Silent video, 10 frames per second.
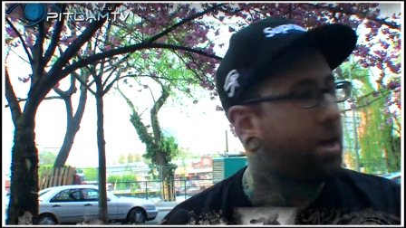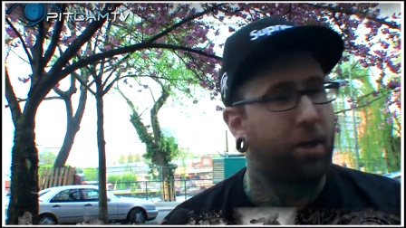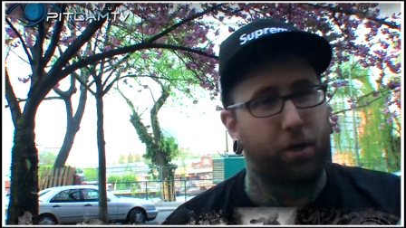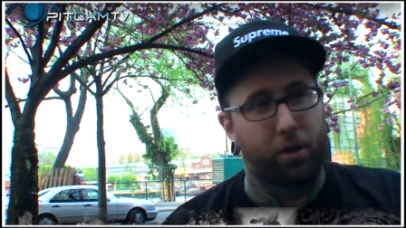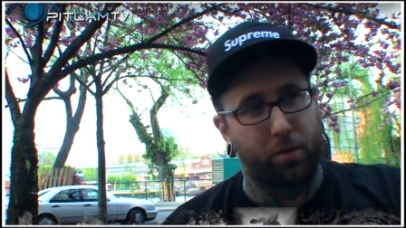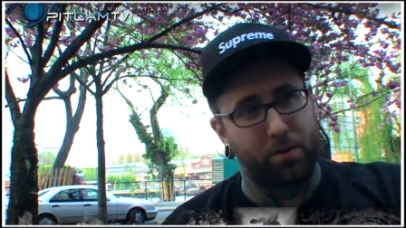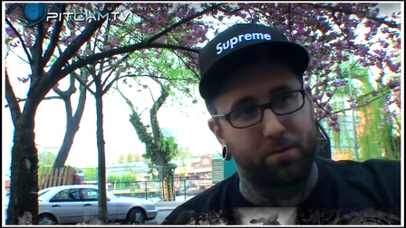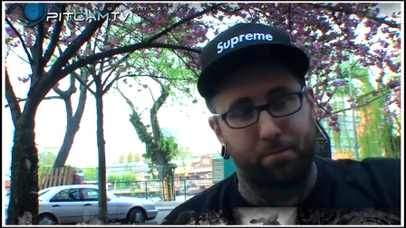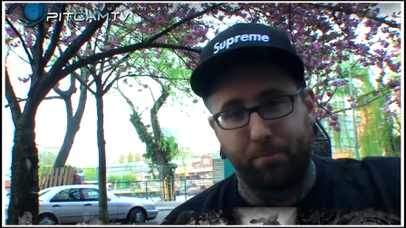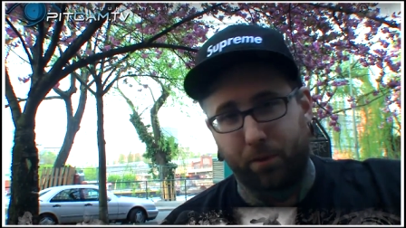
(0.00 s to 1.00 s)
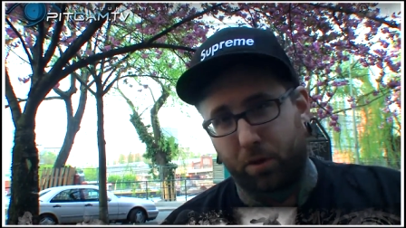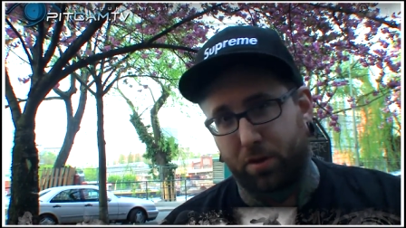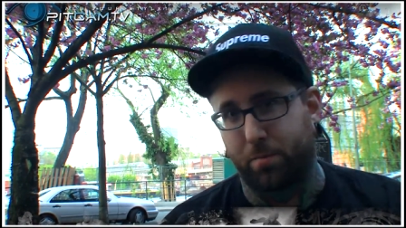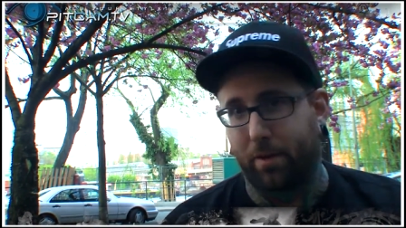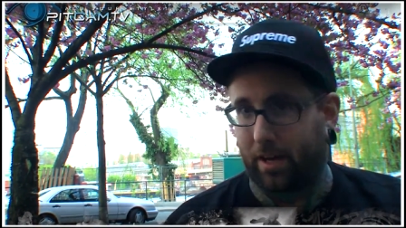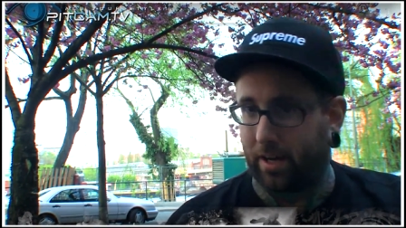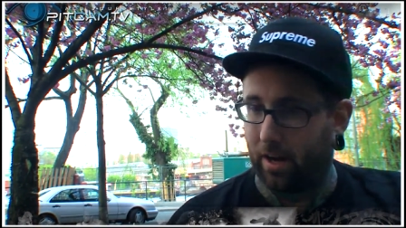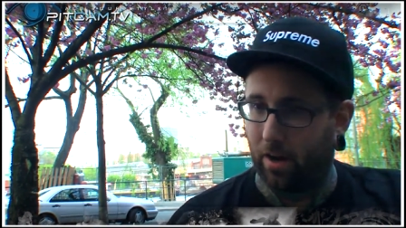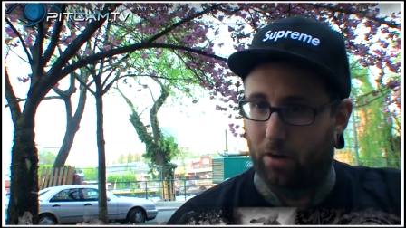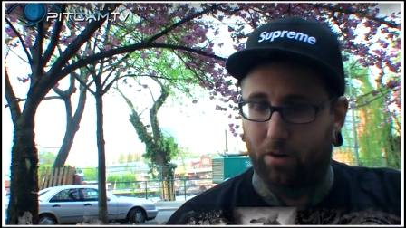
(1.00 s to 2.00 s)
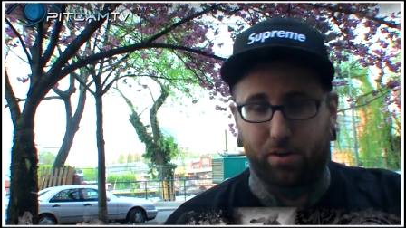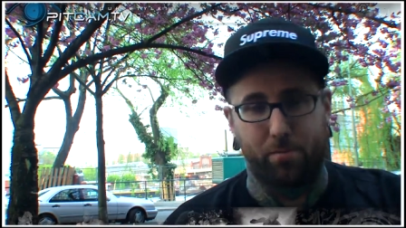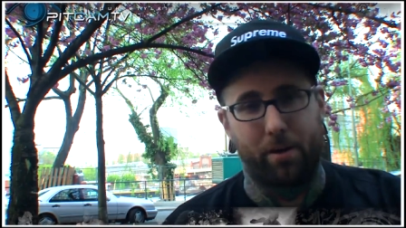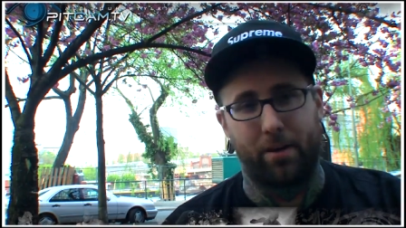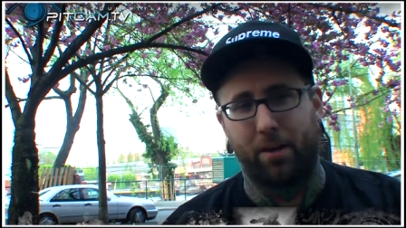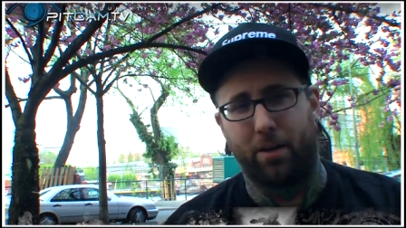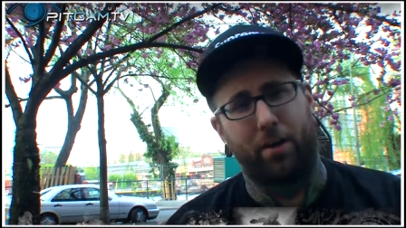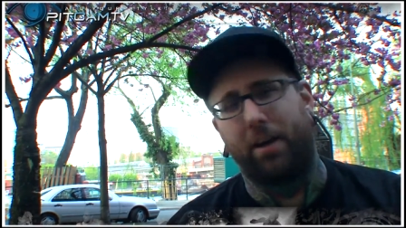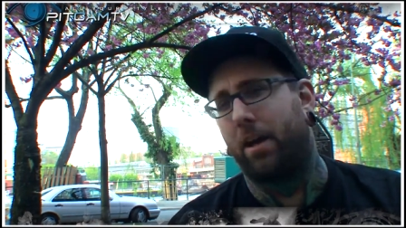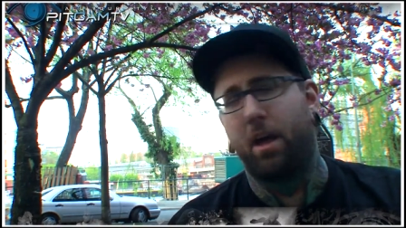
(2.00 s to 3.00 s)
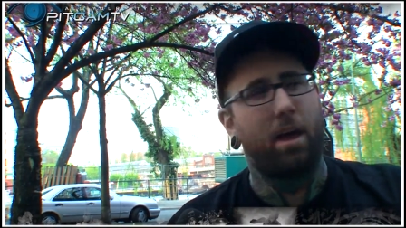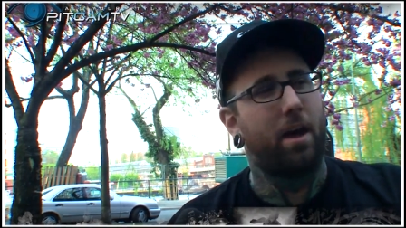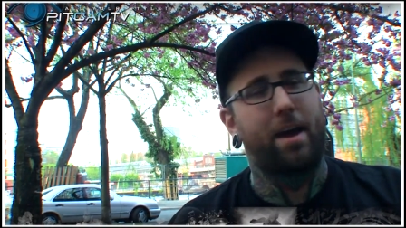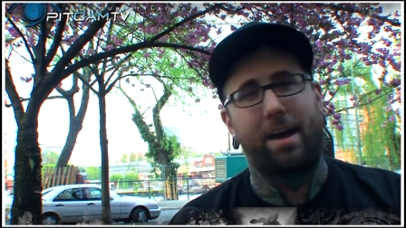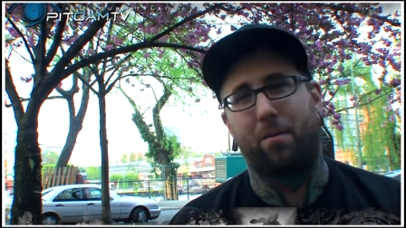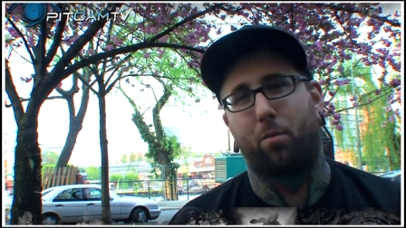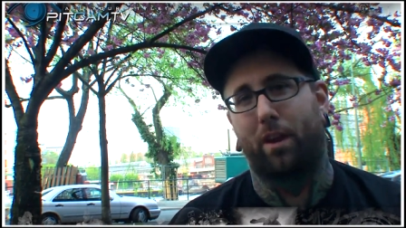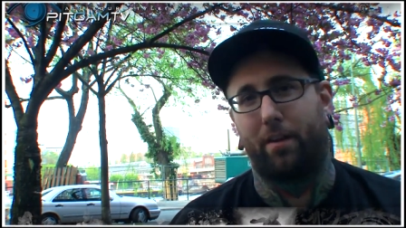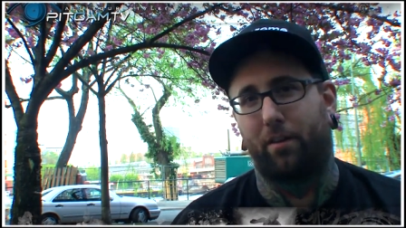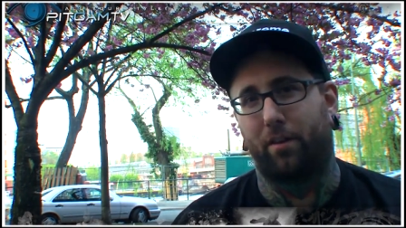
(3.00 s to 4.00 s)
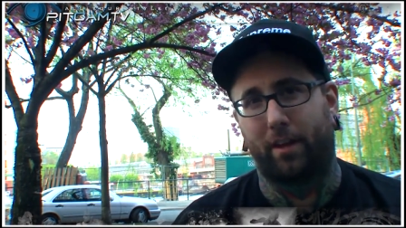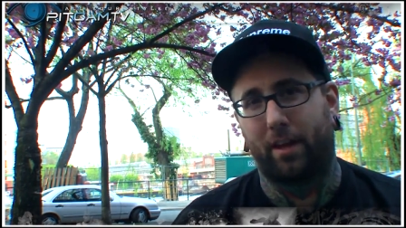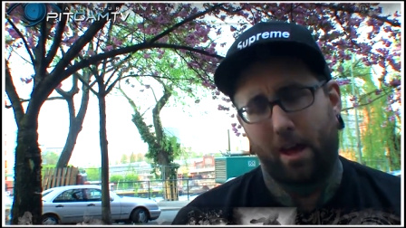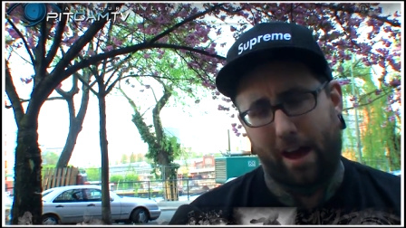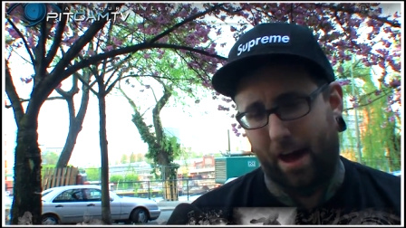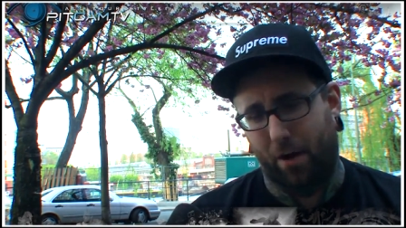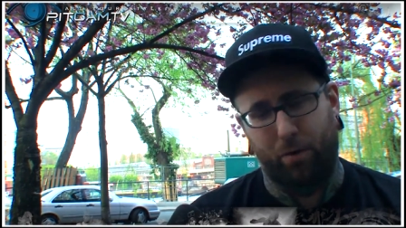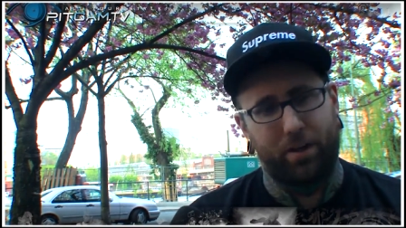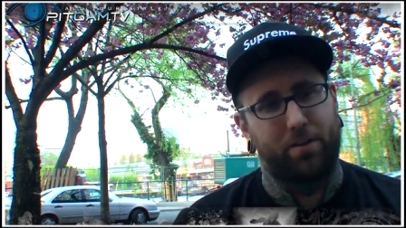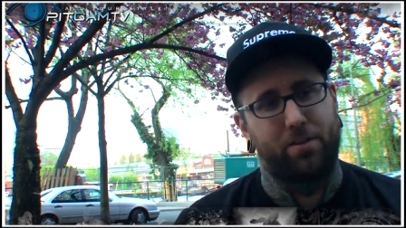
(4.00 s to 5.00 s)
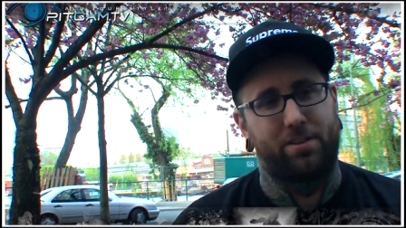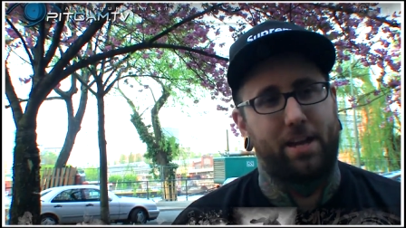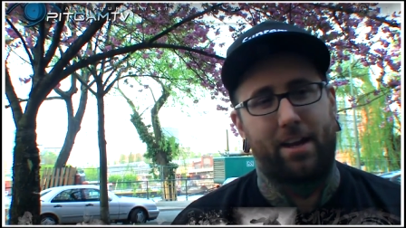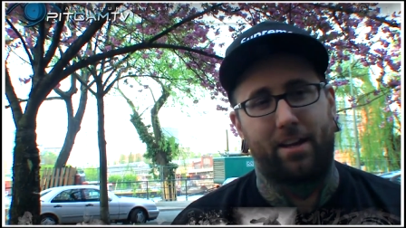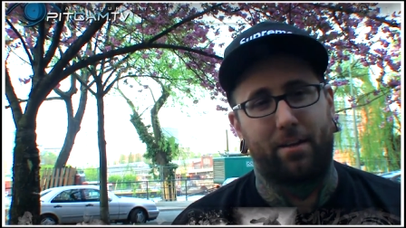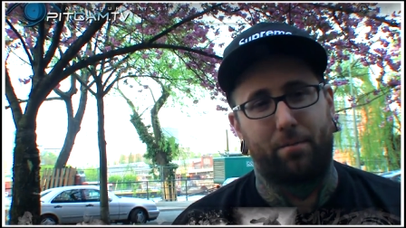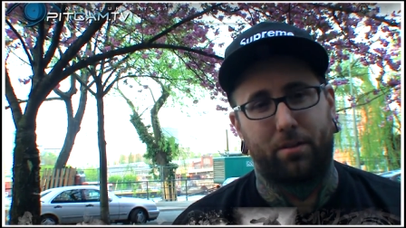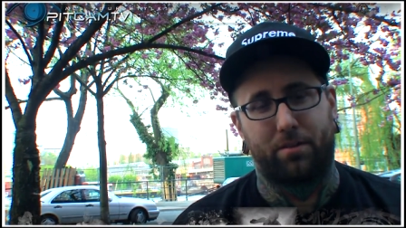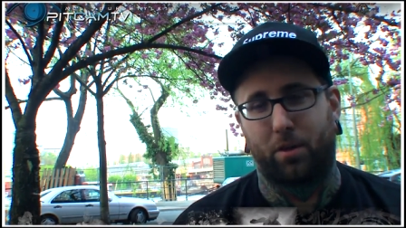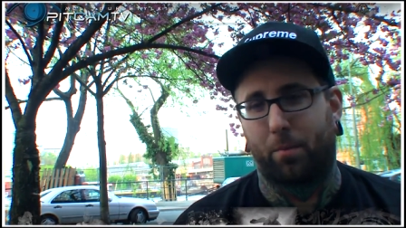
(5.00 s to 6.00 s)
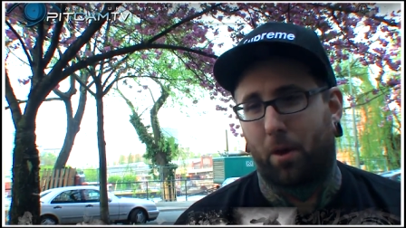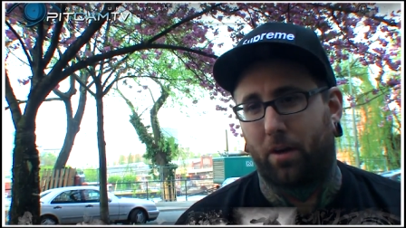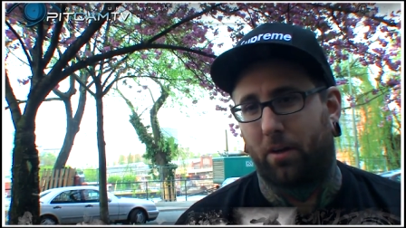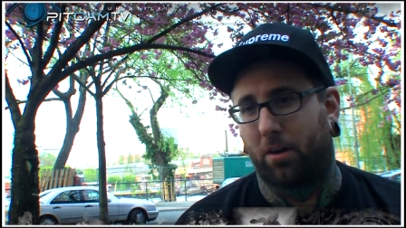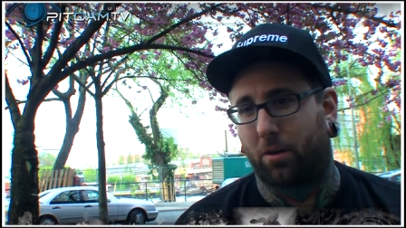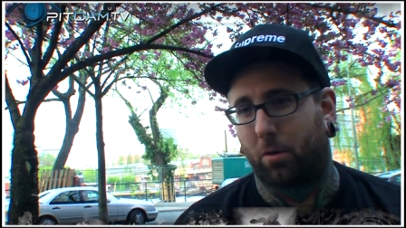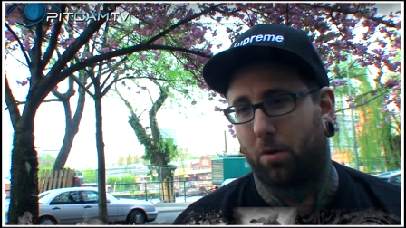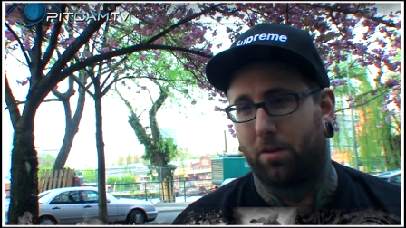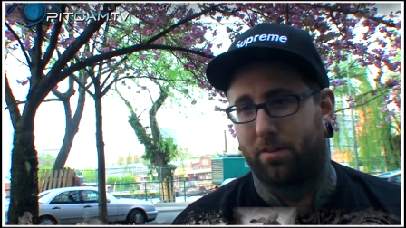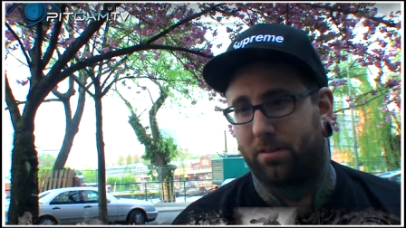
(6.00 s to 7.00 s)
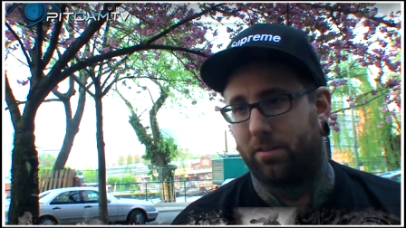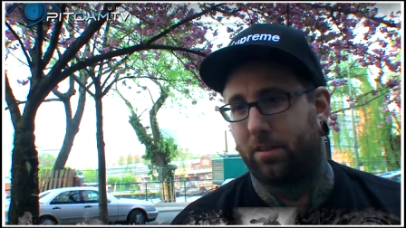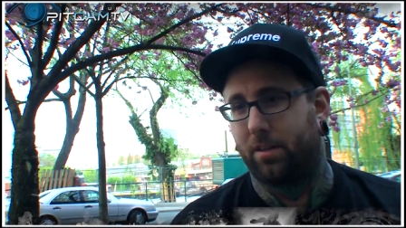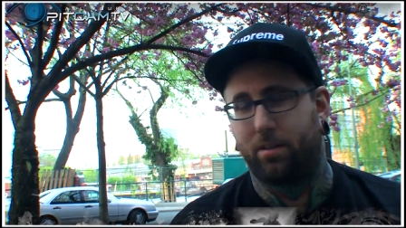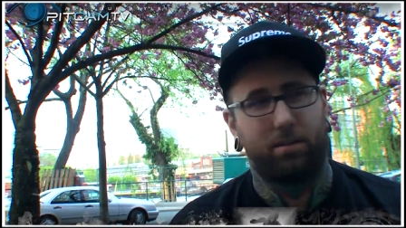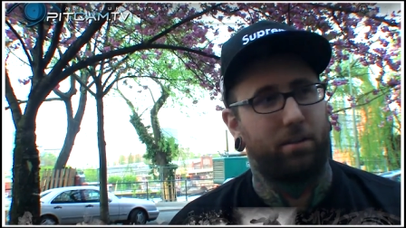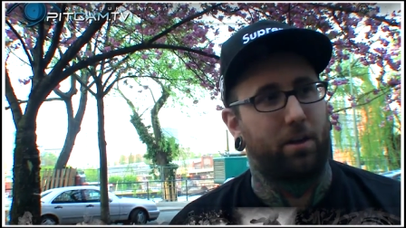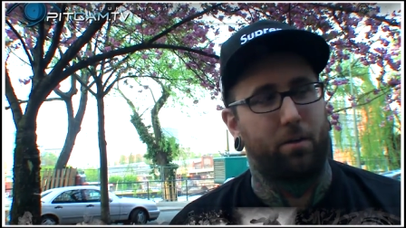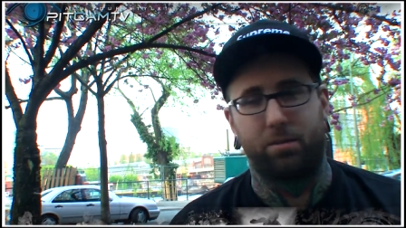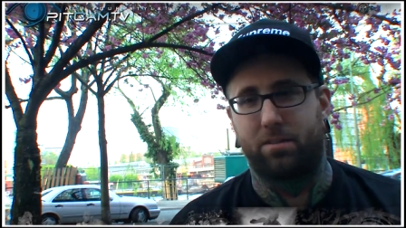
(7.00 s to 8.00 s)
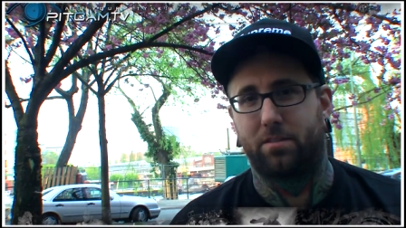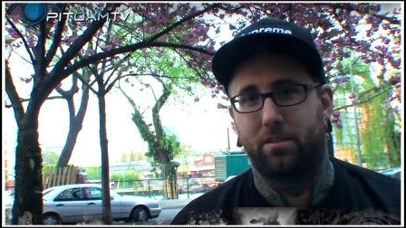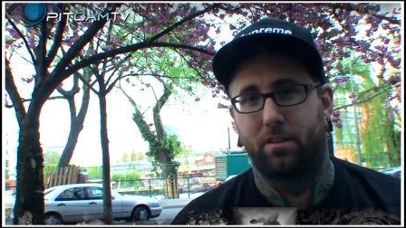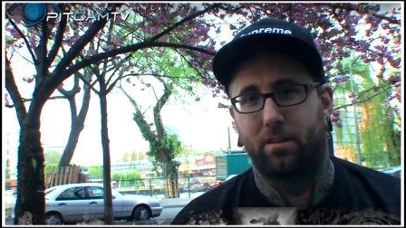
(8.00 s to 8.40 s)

You know, there was Christian band here, Christian band there. And you're like, eh, whatever. Like, I don't really understand it because, you know, punk and hardcore is, you know, it's